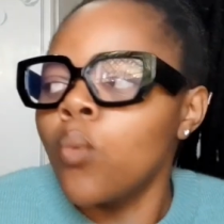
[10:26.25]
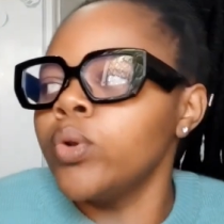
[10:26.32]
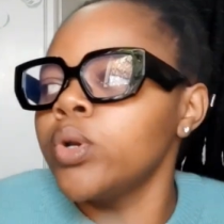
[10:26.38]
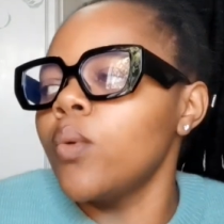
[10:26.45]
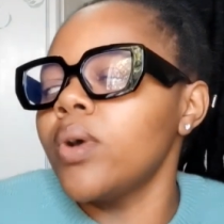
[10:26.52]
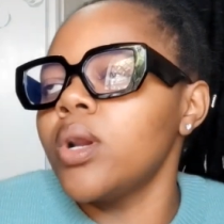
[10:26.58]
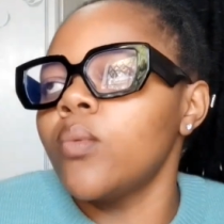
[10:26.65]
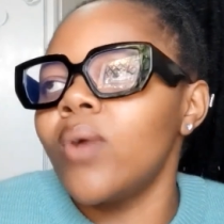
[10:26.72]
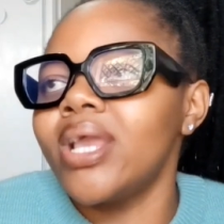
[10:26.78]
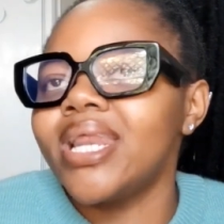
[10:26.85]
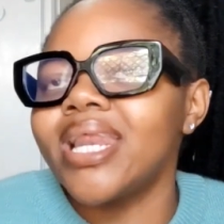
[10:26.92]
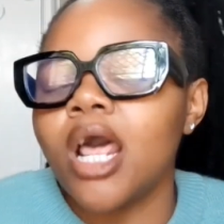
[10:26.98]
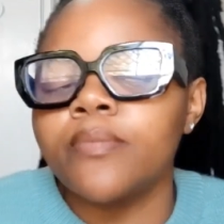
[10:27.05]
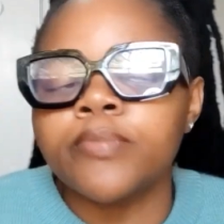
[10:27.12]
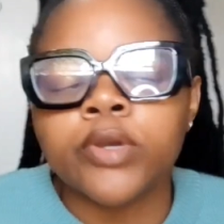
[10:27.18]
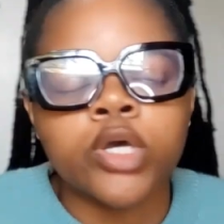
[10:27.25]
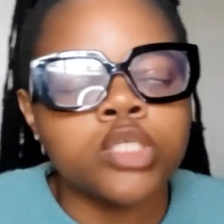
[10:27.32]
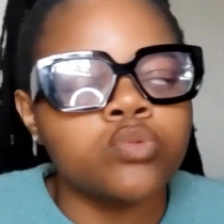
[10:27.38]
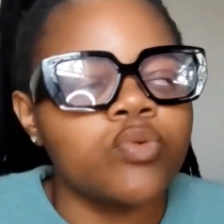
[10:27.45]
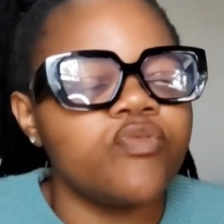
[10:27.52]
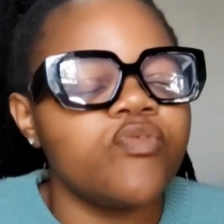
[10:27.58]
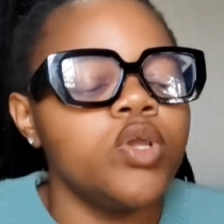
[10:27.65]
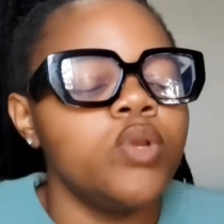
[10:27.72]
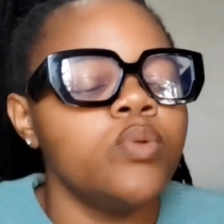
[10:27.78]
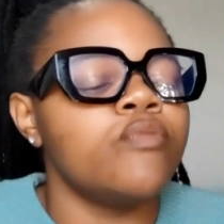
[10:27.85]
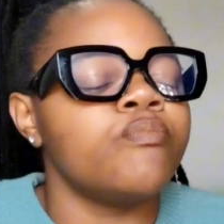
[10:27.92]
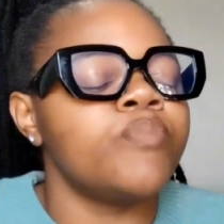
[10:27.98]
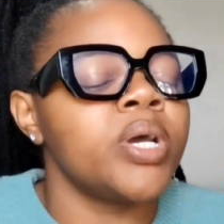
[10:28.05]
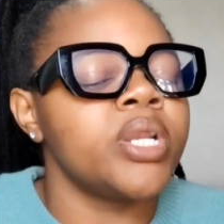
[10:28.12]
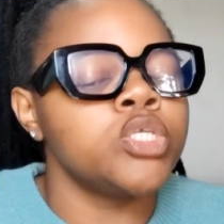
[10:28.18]
We don't want to wait it out because we feel
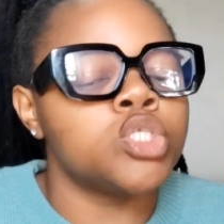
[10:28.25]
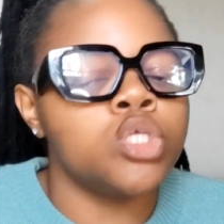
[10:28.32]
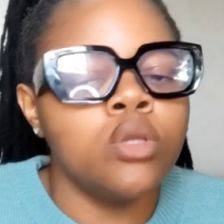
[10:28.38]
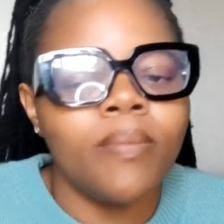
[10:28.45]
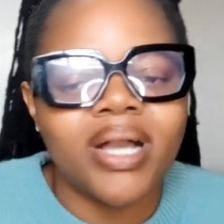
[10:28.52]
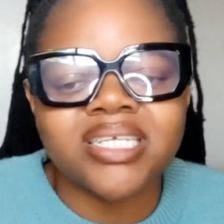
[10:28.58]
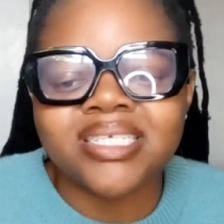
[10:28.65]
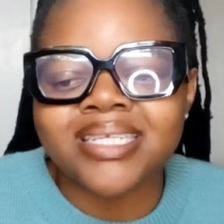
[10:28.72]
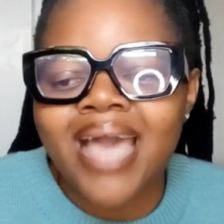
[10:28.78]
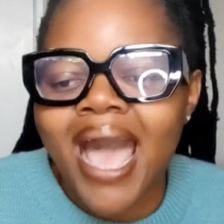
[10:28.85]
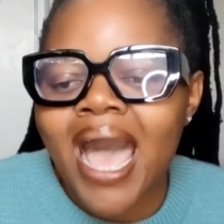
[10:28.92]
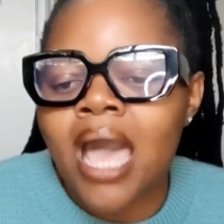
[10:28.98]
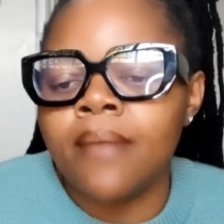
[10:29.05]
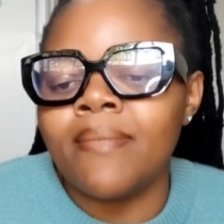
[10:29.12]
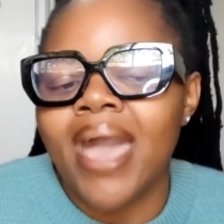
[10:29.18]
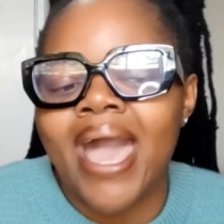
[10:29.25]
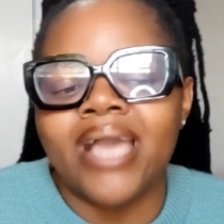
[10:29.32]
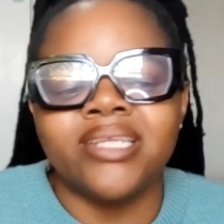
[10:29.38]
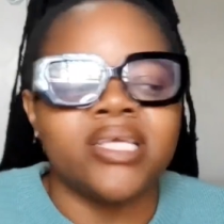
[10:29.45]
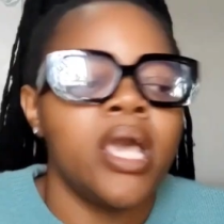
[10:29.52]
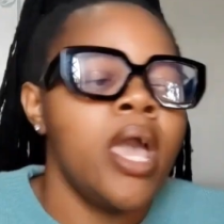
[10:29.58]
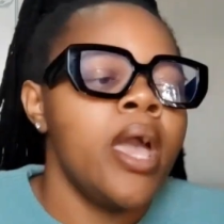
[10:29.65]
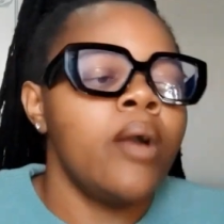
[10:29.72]
we've put in too much time and,